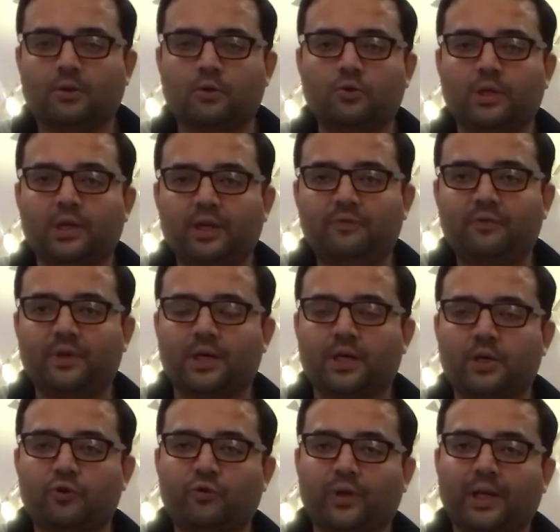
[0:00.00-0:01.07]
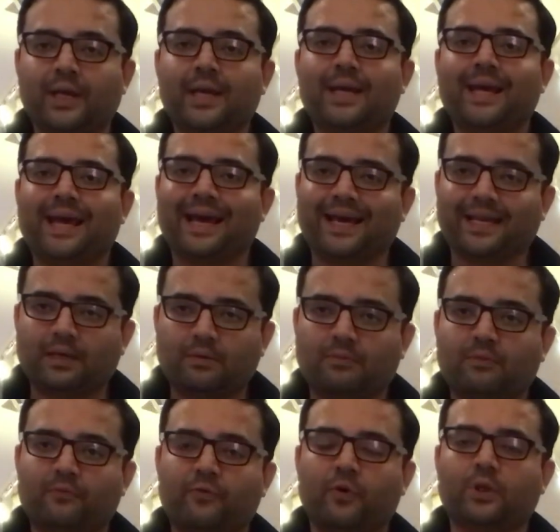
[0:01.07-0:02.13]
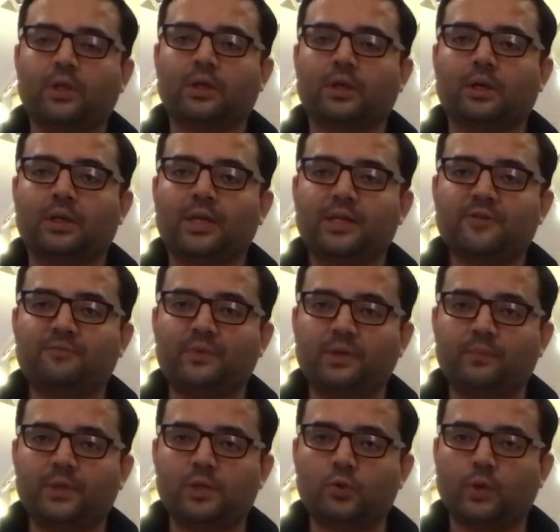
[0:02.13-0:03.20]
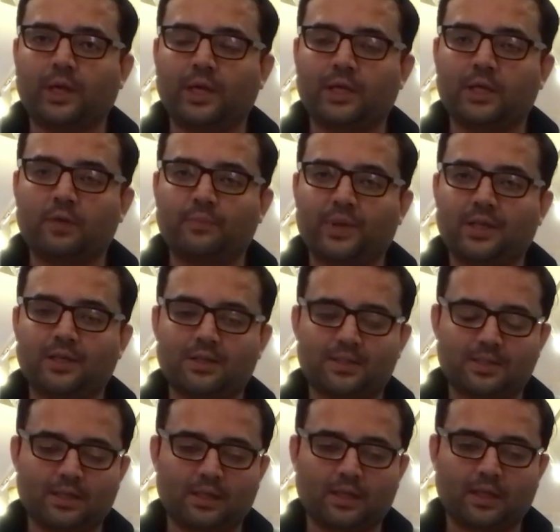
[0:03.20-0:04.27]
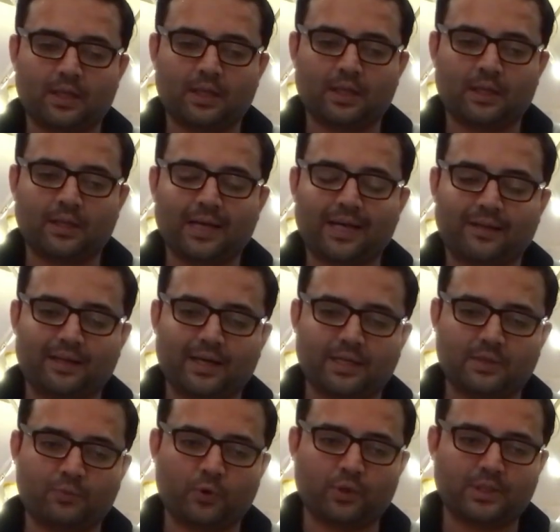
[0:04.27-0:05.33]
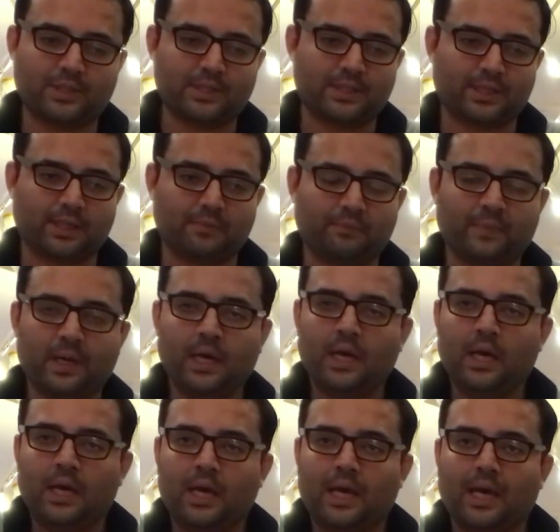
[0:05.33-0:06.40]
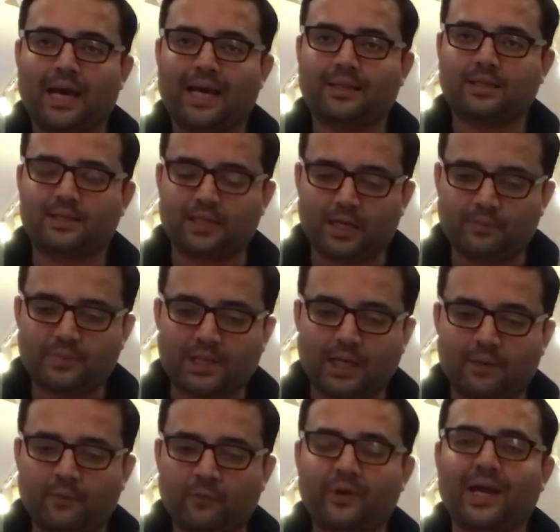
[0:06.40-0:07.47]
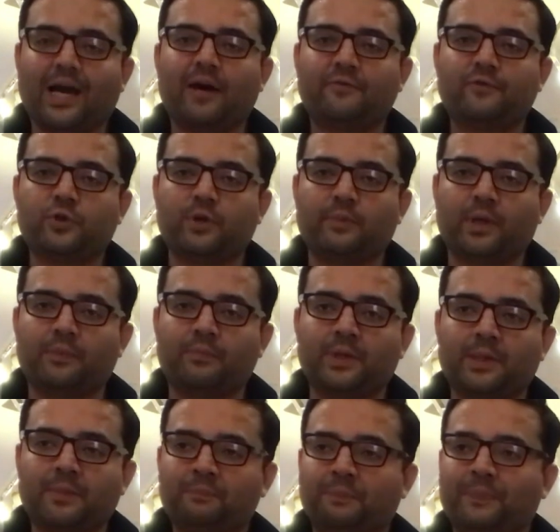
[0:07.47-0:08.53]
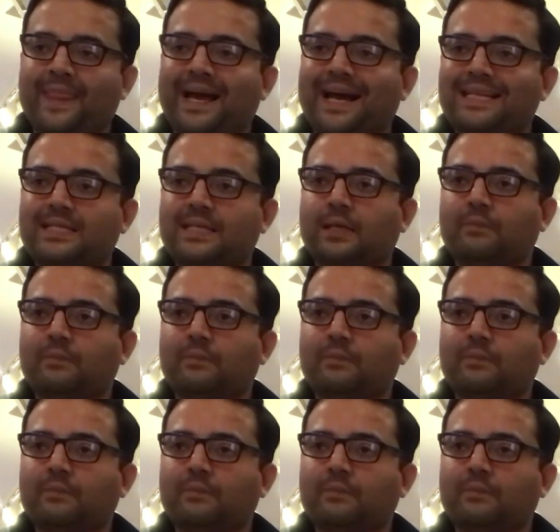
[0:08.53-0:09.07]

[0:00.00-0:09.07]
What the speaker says: leave the country and for the native people to gain independence at that point in time. At the same time, we have to remember that